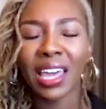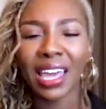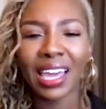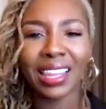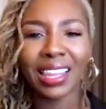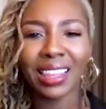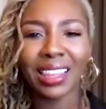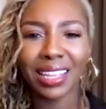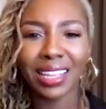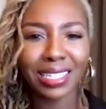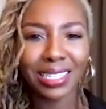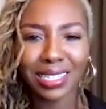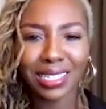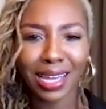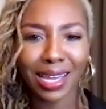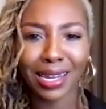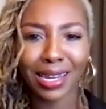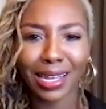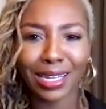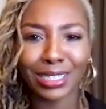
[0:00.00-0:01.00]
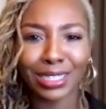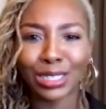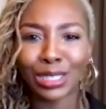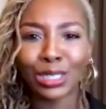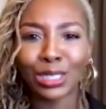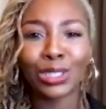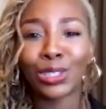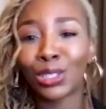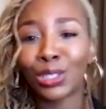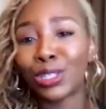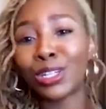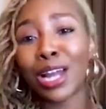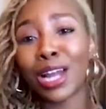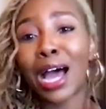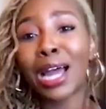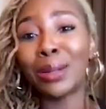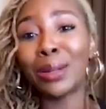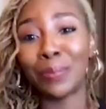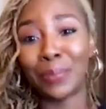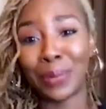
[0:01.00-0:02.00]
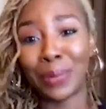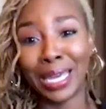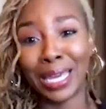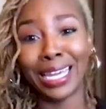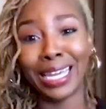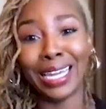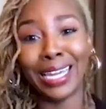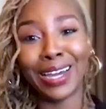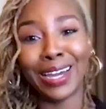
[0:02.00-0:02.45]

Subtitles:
in this day and age should not be